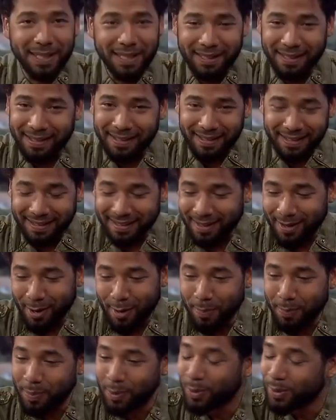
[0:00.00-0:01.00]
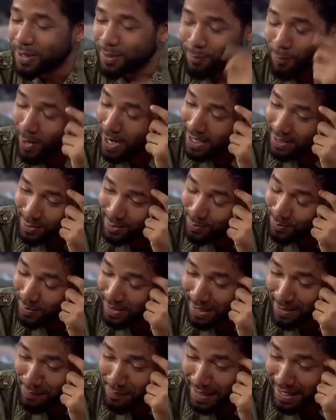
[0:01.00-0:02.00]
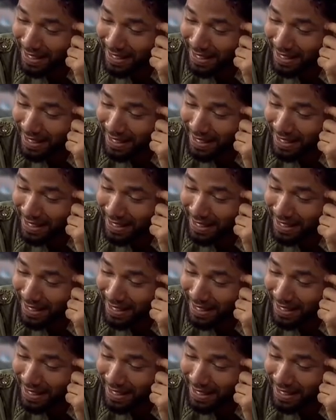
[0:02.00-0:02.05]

been, pulling way too many